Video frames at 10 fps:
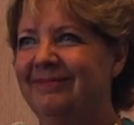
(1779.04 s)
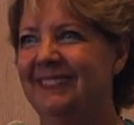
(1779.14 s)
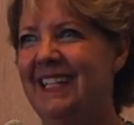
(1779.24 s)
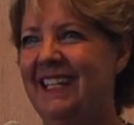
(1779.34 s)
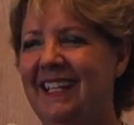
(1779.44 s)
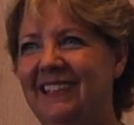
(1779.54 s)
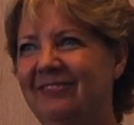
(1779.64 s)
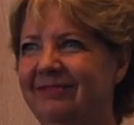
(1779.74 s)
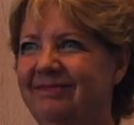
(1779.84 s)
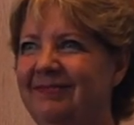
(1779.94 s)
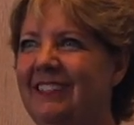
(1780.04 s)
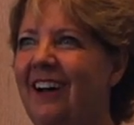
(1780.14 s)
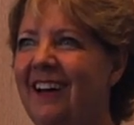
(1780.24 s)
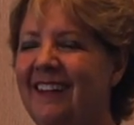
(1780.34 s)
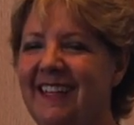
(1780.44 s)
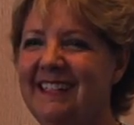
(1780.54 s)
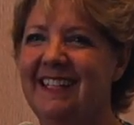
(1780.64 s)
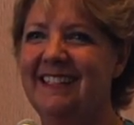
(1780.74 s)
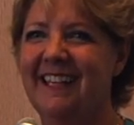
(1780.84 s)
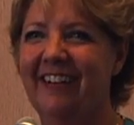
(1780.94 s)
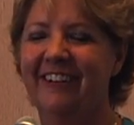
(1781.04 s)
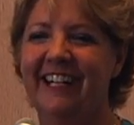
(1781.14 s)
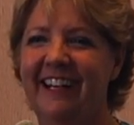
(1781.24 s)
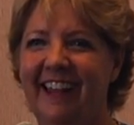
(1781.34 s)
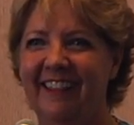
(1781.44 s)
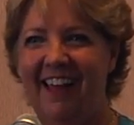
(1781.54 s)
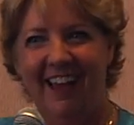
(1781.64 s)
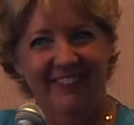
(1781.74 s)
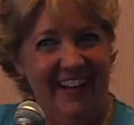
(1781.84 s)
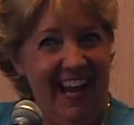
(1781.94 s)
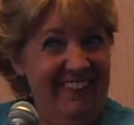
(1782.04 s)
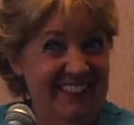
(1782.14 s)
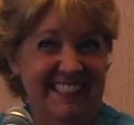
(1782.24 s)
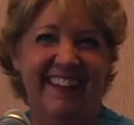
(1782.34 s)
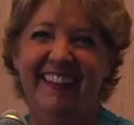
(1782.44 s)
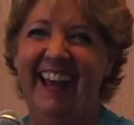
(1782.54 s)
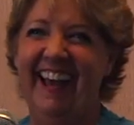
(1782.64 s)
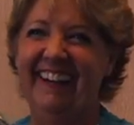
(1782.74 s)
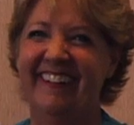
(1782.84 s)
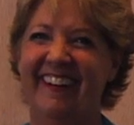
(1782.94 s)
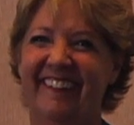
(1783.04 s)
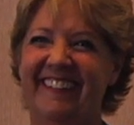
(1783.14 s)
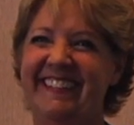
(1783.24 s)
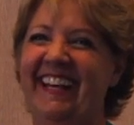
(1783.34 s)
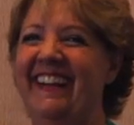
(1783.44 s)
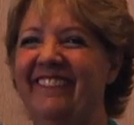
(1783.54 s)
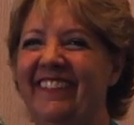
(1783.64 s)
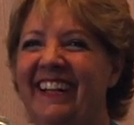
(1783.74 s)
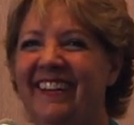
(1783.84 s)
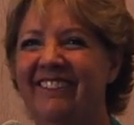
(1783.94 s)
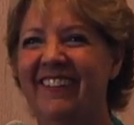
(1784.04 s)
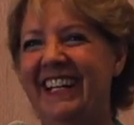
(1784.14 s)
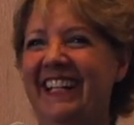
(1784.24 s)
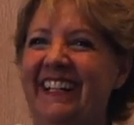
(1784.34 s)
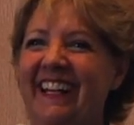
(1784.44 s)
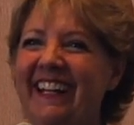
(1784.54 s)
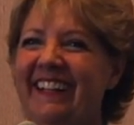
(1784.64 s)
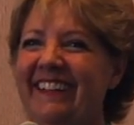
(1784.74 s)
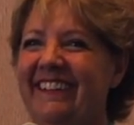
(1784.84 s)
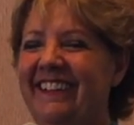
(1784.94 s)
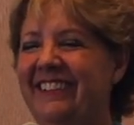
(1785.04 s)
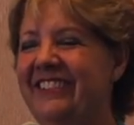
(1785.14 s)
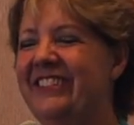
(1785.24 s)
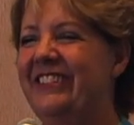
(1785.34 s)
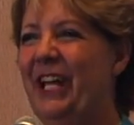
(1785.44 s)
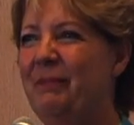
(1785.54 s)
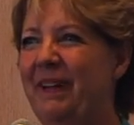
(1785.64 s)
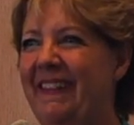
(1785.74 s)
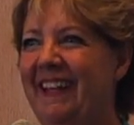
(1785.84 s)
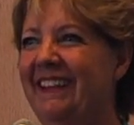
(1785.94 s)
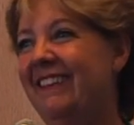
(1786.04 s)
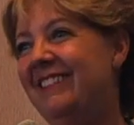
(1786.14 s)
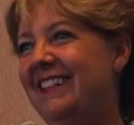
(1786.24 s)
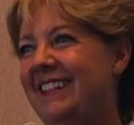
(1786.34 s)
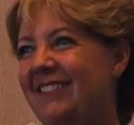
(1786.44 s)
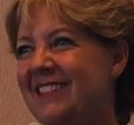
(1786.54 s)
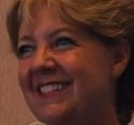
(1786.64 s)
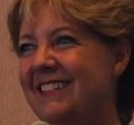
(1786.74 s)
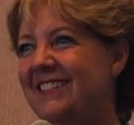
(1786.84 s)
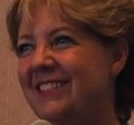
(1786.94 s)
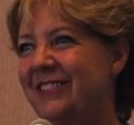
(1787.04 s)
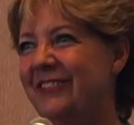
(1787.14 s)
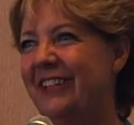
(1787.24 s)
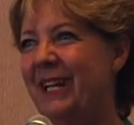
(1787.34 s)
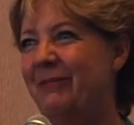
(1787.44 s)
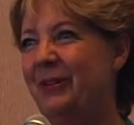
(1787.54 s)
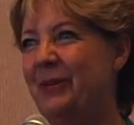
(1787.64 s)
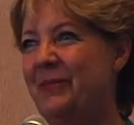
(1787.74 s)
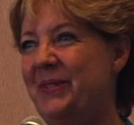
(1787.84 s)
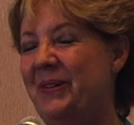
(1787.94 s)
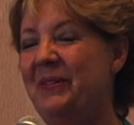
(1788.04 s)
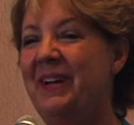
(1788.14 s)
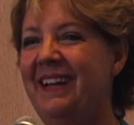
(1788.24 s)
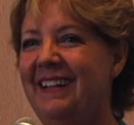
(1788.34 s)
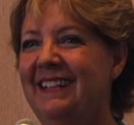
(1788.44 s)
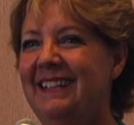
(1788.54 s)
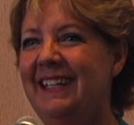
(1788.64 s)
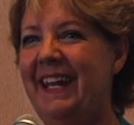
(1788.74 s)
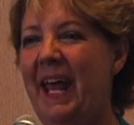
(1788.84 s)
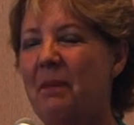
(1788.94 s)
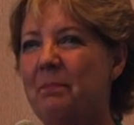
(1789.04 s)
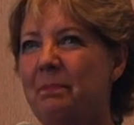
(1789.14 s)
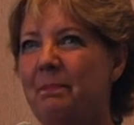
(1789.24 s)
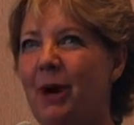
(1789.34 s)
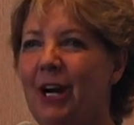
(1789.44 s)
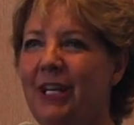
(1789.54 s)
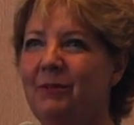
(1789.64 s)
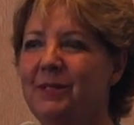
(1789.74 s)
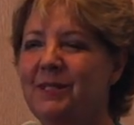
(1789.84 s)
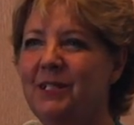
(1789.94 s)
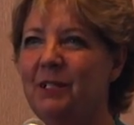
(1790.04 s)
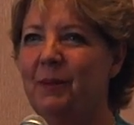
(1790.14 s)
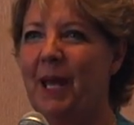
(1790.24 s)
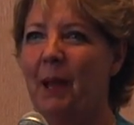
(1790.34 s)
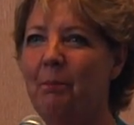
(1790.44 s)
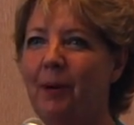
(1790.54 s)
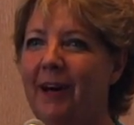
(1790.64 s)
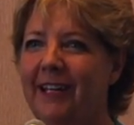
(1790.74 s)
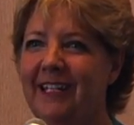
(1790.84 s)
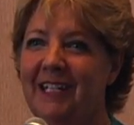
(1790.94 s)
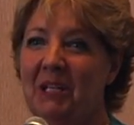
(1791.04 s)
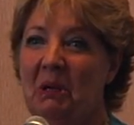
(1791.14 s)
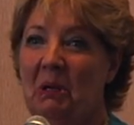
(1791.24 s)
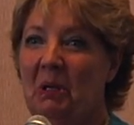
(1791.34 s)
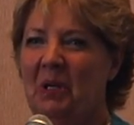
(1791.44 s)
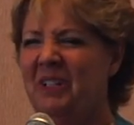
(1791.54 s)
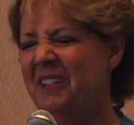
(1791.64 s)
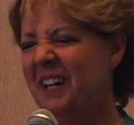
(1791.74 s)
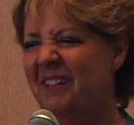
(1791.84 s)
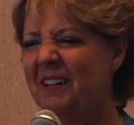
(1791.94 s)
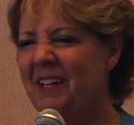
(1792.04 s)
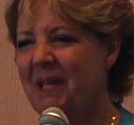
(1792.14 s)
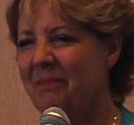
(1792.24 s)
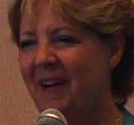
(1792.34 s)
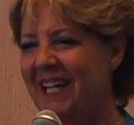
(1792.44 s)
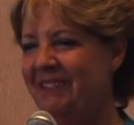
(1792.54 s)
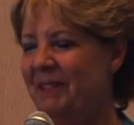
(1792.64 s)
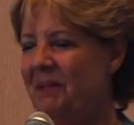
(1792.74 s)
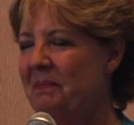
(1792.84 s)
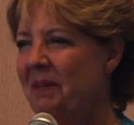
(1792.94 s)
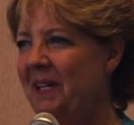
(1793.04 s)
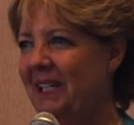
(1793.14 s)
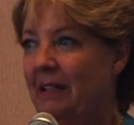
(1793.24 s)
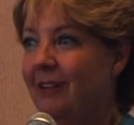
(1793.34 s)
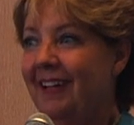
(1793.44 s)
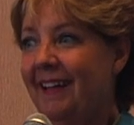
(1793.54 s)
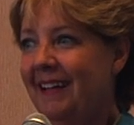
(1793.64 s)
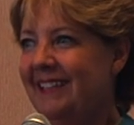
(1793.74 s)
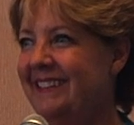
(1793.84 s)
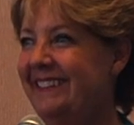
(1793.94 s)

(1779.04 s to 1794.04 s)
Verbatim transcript: thinking, Todd, that's like Saturday Night Live name or something. I don't know. It was kind of funny, like the loser name, but they loved it. That was their surfer name for him. So, and Aunt Marty was going to be Aunt Bonnie. Oh, no, we don't like Bonnie. We want Marty. Okay.